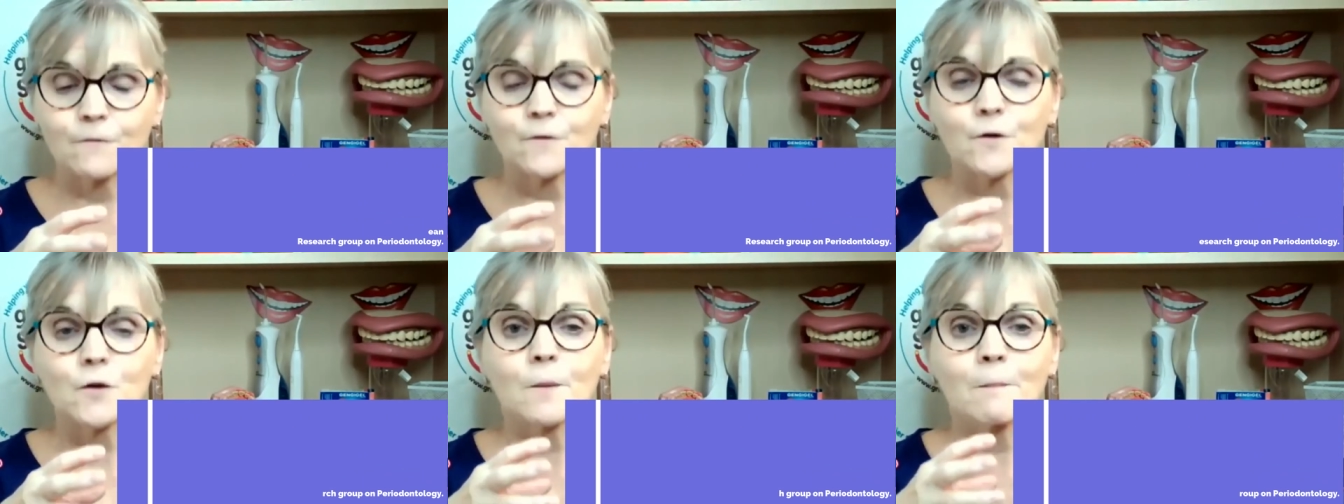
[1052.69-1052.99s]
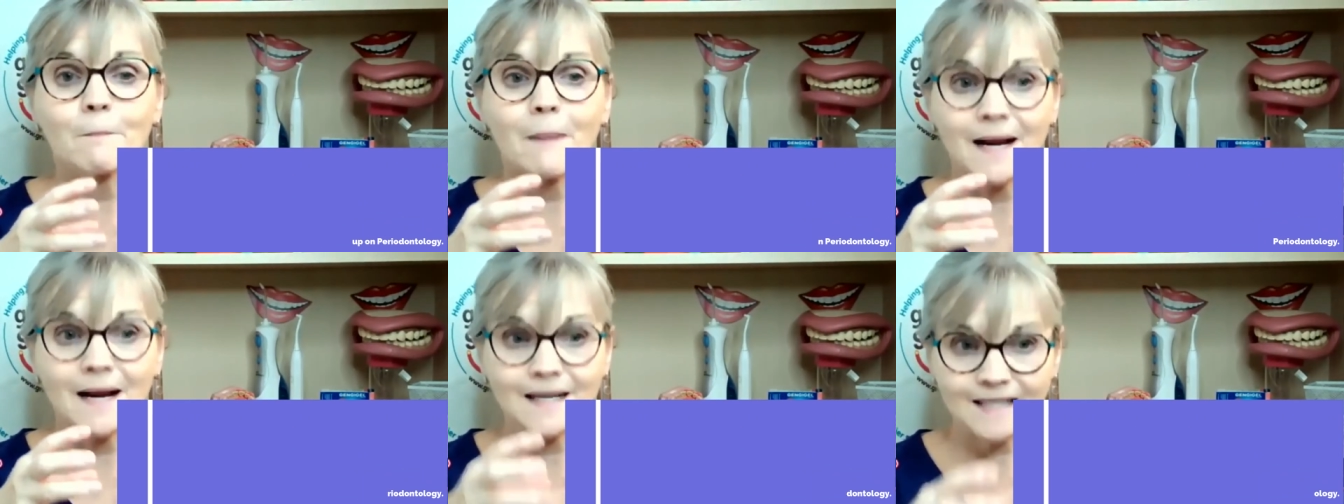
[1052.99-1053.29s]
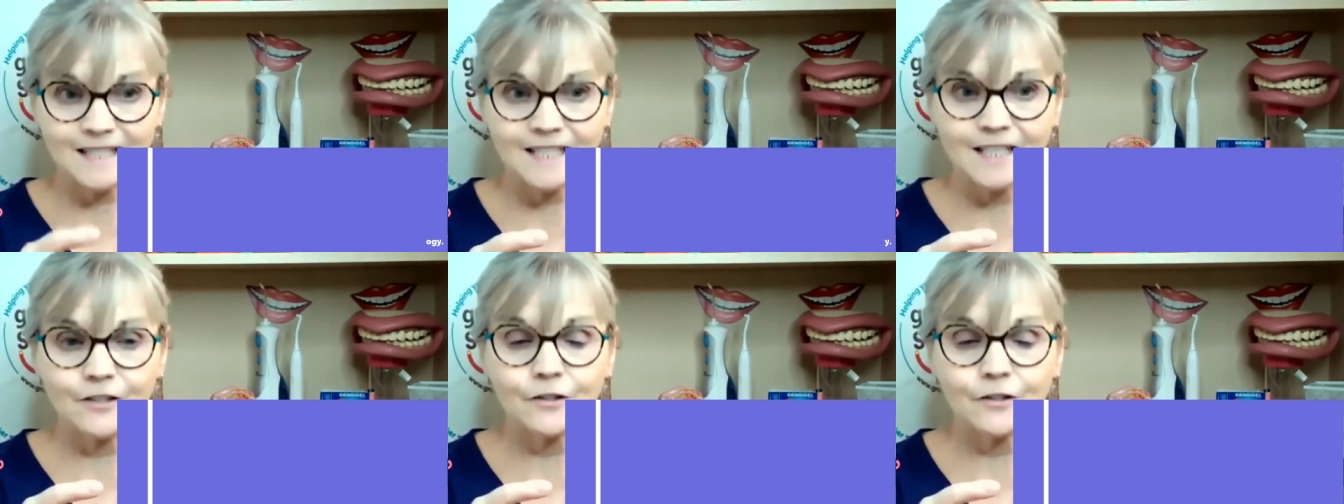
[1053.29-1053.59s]
for the
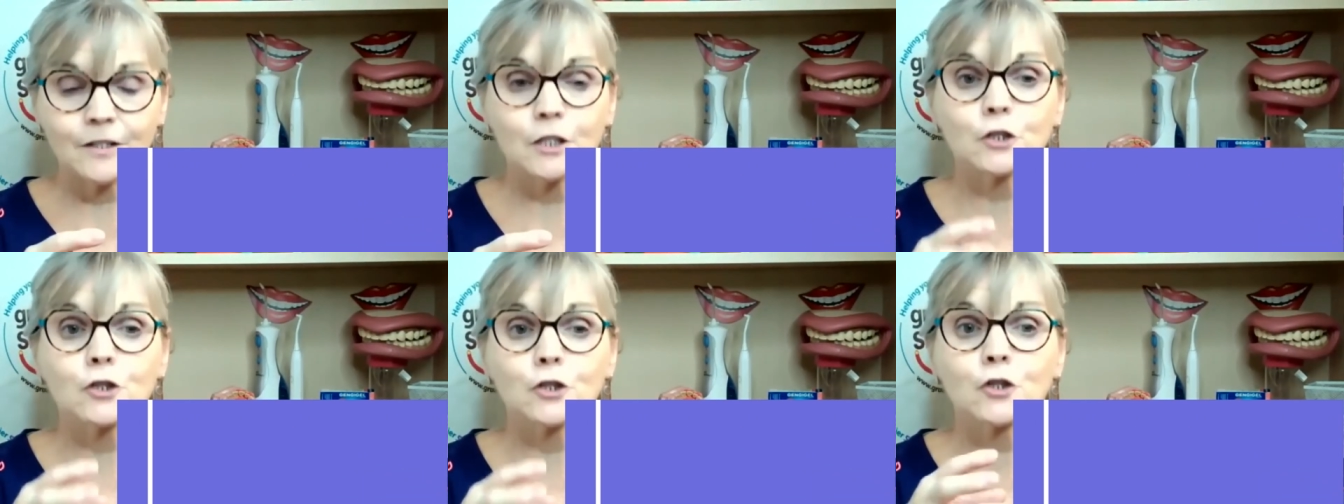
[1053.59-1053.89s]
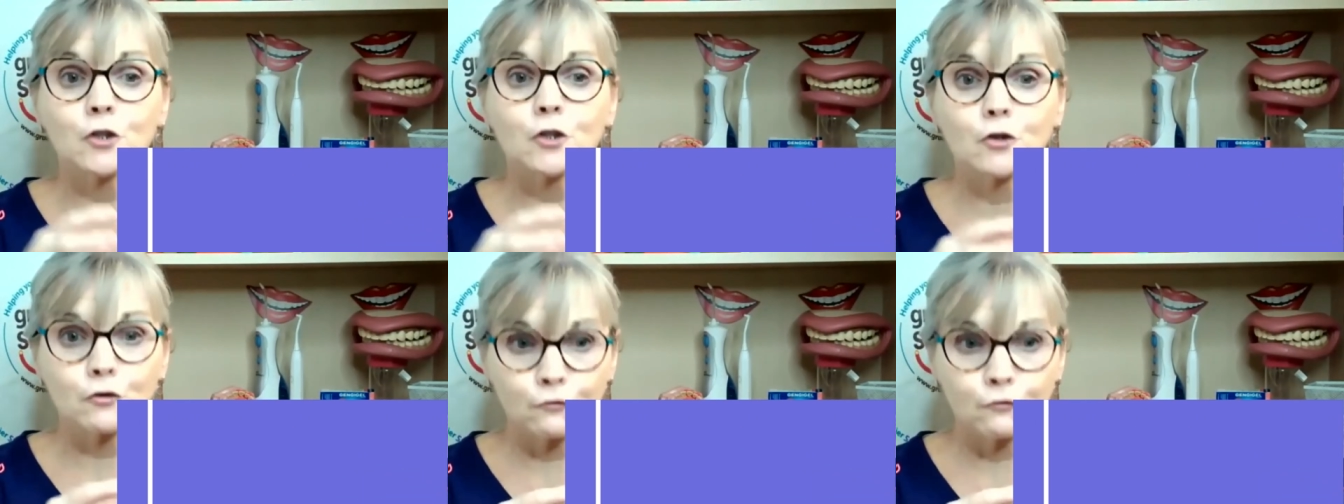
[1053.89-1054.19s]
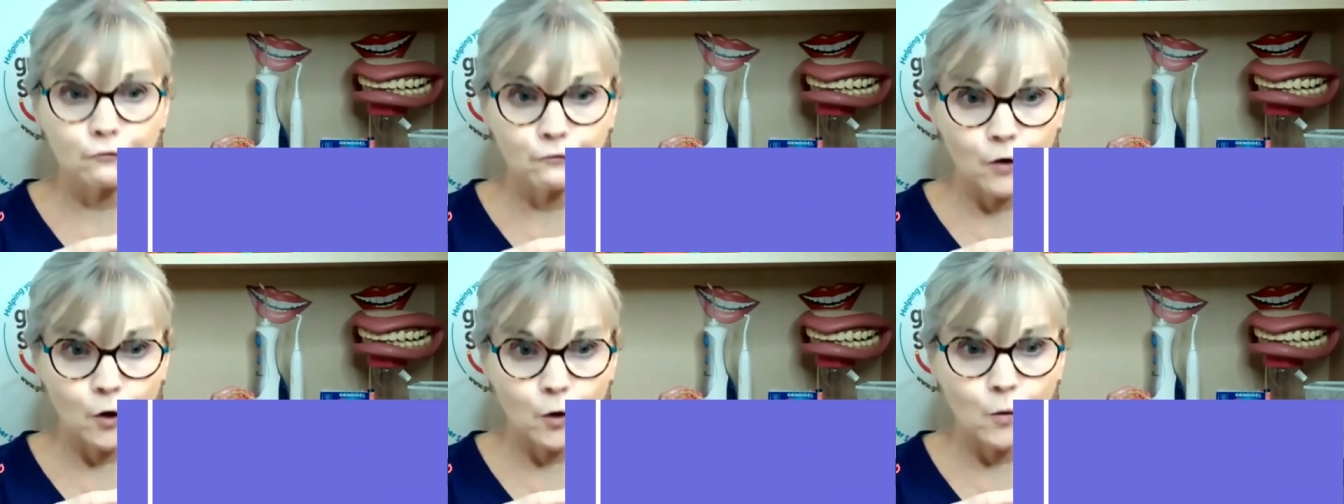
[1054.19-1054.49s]
bacteria to
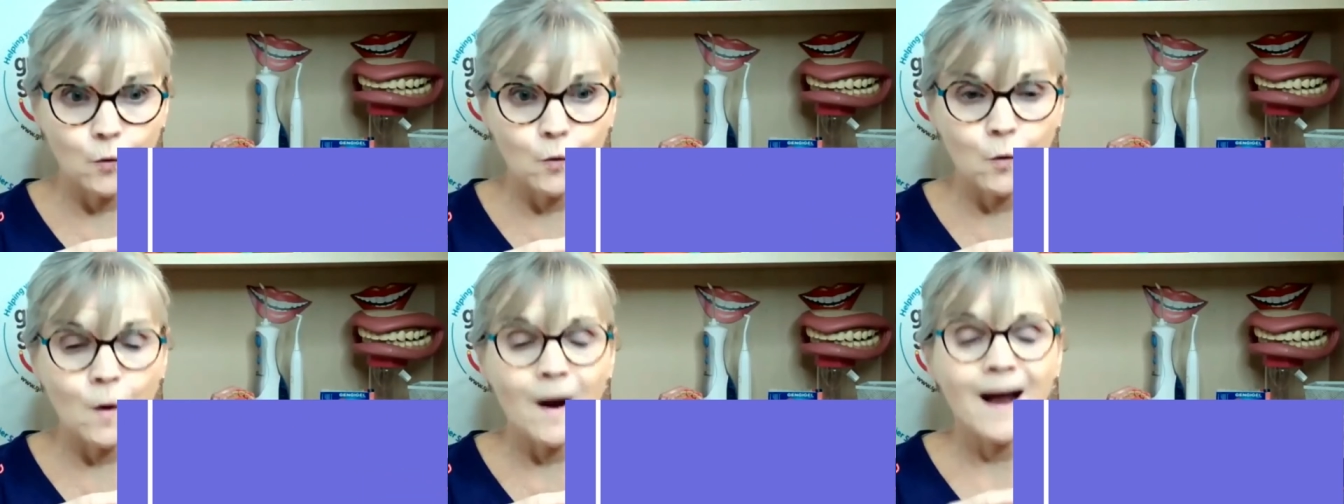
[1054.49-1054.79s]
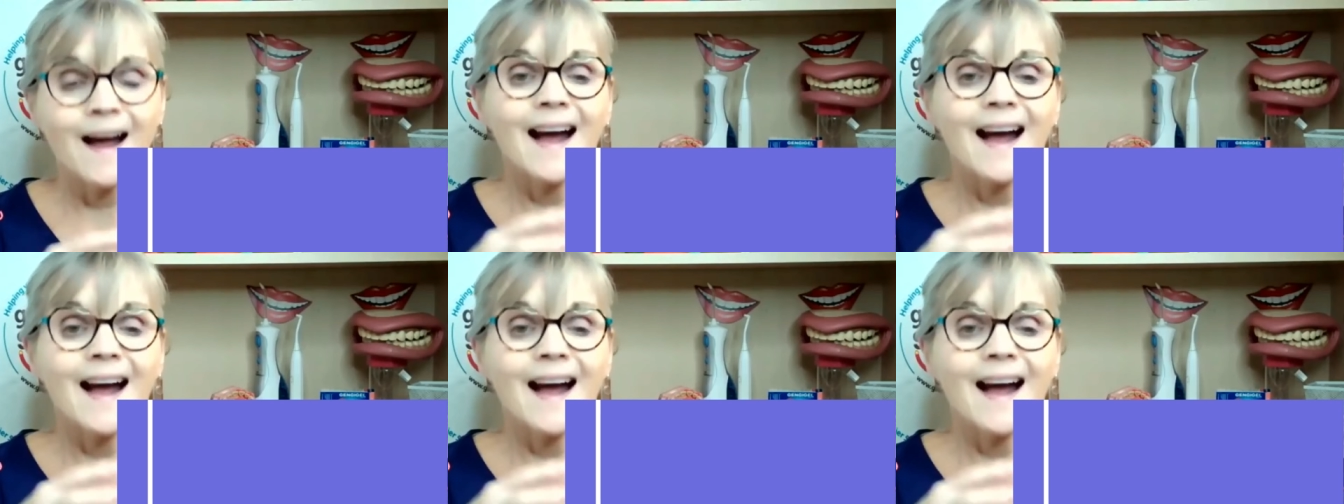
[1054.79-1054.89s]
grow